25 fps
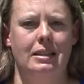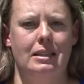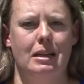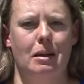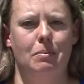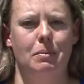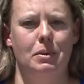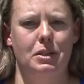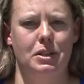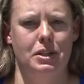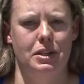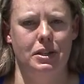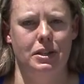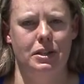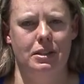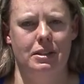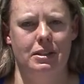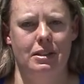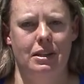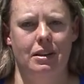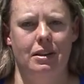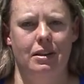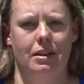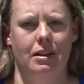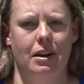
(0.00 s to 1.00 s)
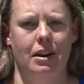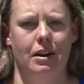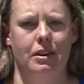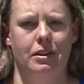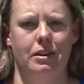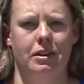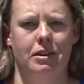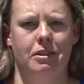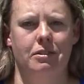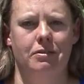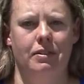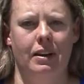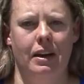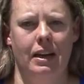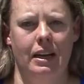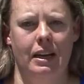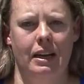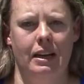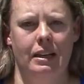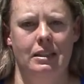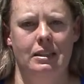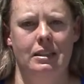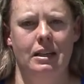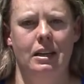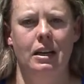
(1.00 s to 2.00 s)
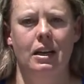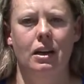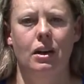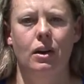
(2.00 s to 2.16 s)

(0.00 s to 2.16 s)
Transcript: temperatures and are harder to find,